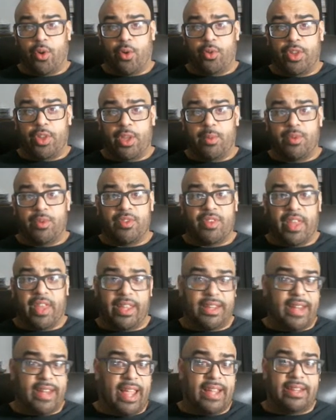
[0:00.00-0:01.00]
he was like
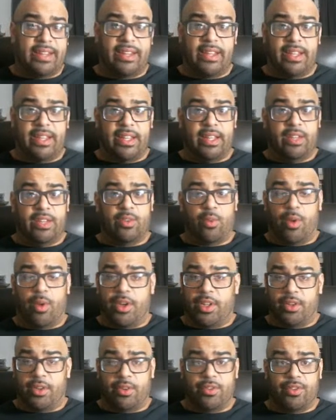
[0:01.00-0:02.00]
19, 20
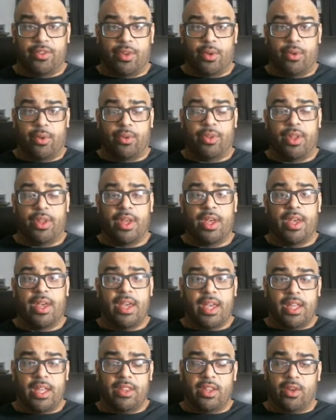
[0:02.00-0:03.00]
years old
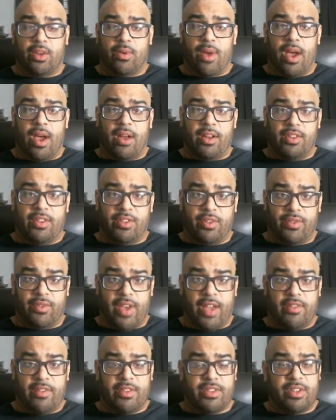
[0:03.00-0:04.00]
in the crowd at
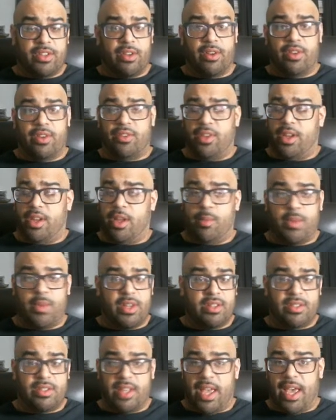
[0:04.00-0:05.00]
Survivor Series, and him and his
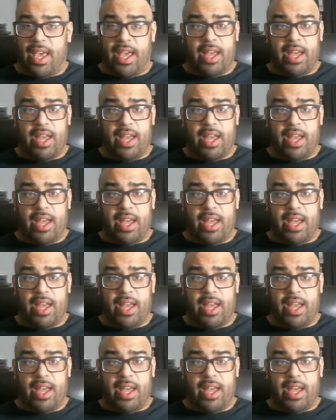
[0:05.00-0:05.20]
dad